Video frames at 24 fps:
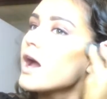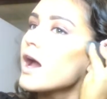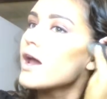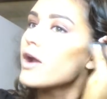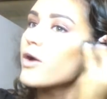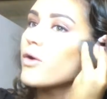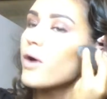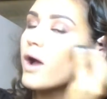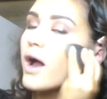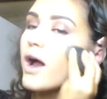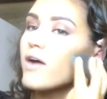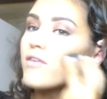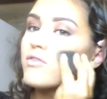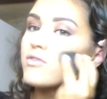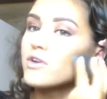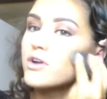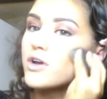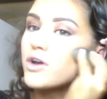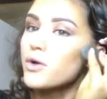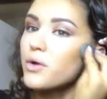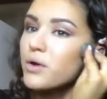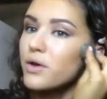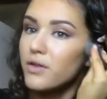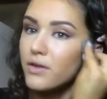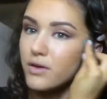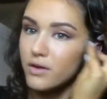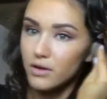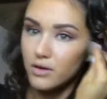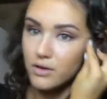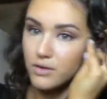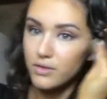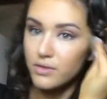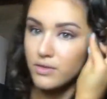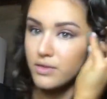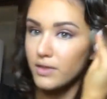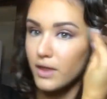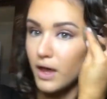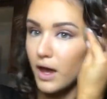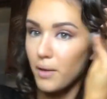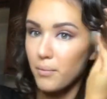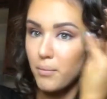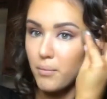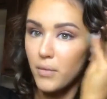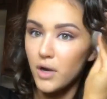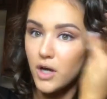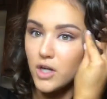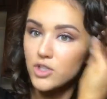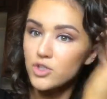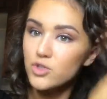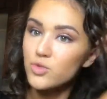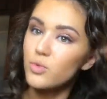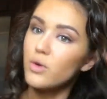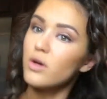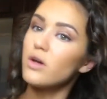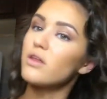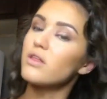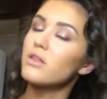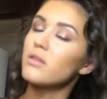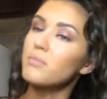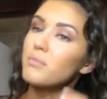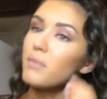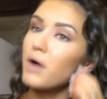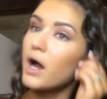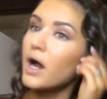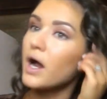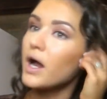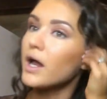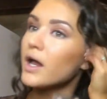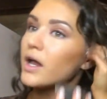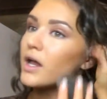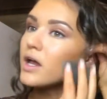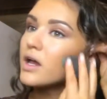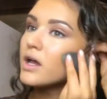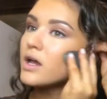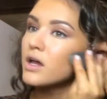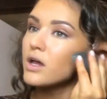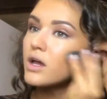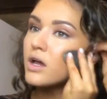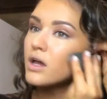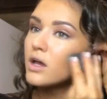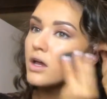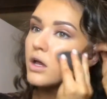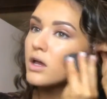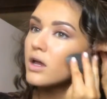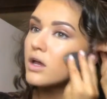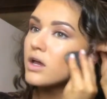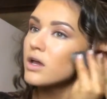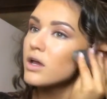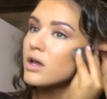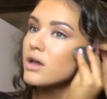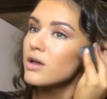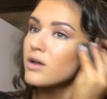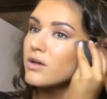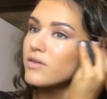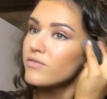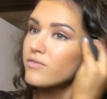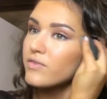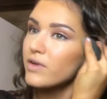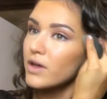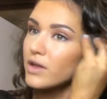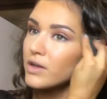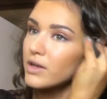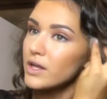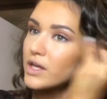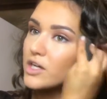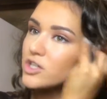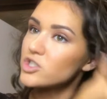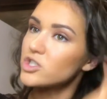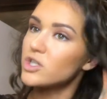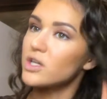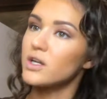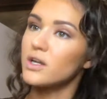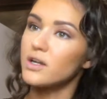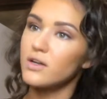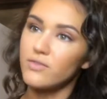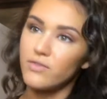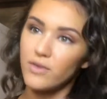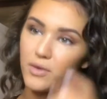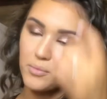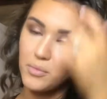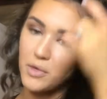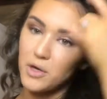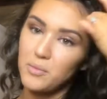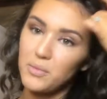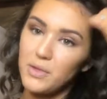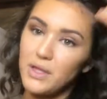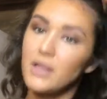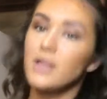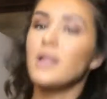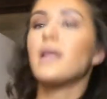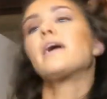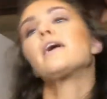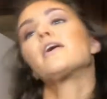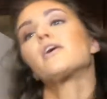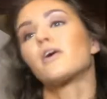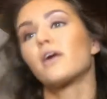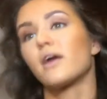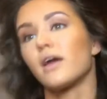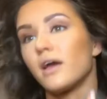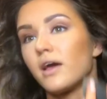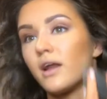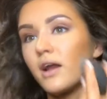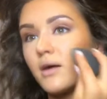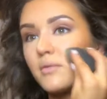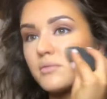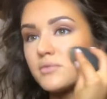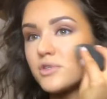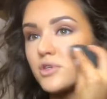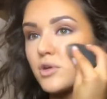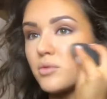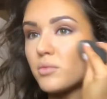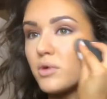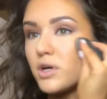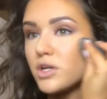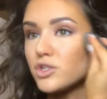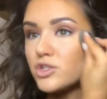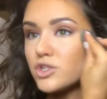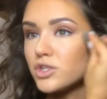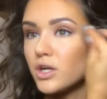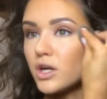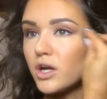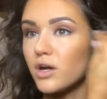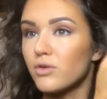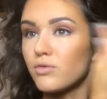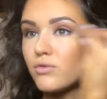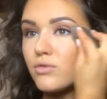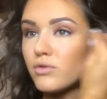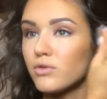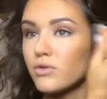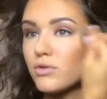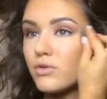I don't have to go in that much with my foundation if I'm going to be layering it up so much, you know.